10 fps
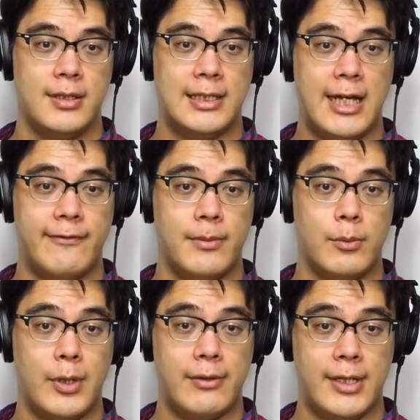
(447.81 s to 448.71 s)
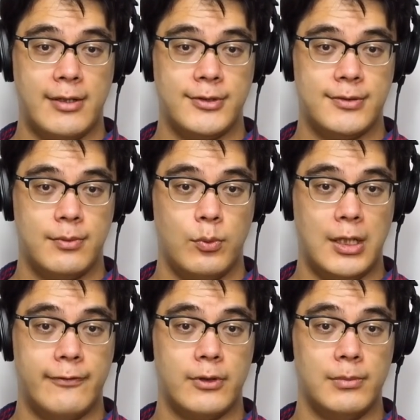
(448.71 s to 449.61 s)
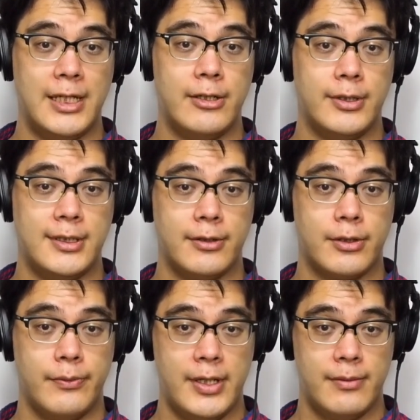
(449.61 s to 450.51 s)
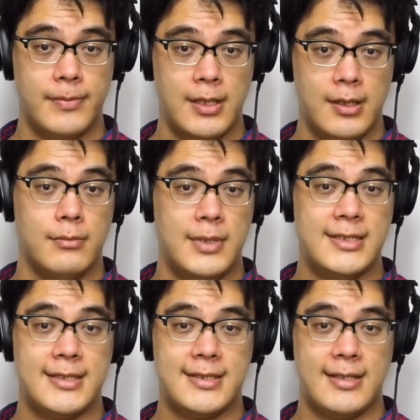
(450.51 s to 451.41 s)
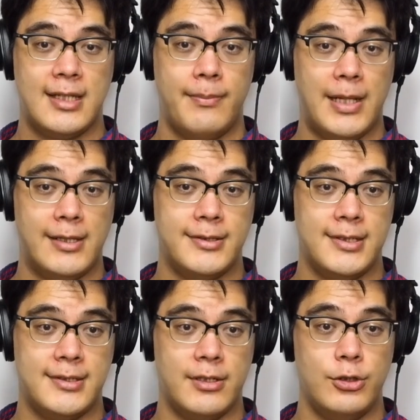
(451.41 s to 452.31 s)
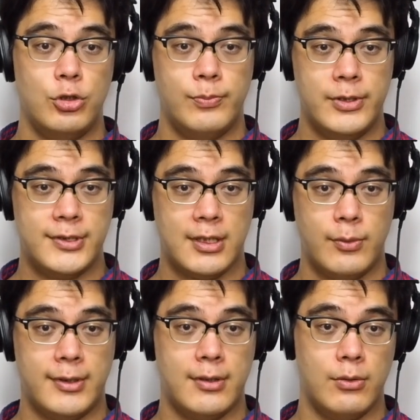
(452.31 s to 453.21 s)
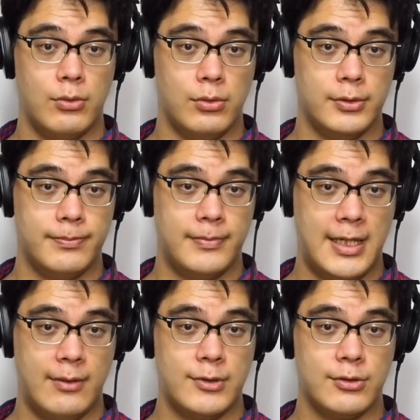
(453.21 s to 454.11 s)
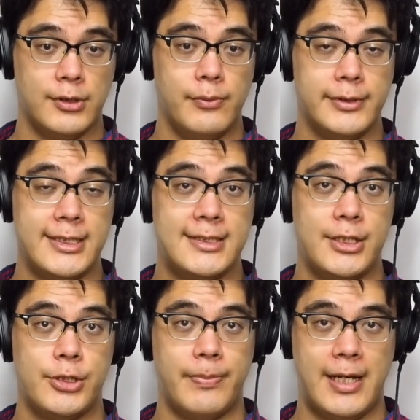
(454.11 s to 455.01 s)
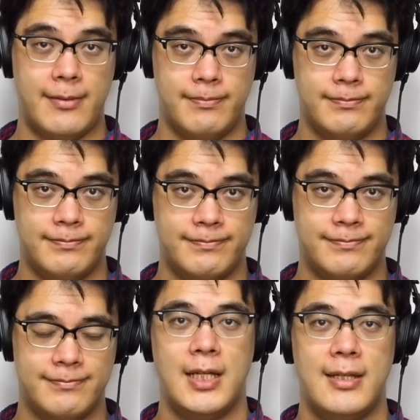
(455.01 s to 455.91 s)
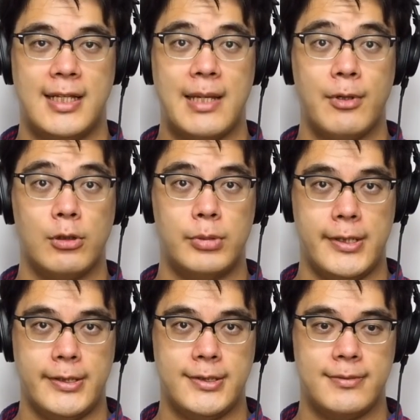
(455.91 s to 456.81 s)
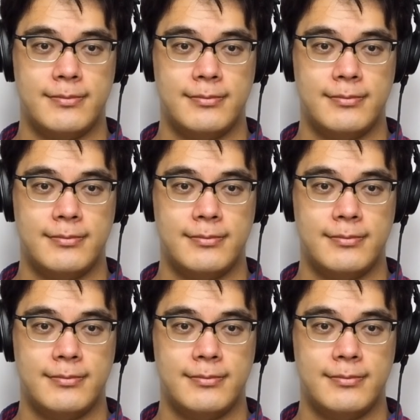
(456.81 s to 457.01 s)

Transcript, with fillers: Live from the Roundhouse, while from later in their career, is a set that balances their new music with their old and was only released in Japan. The Chemical Brothers.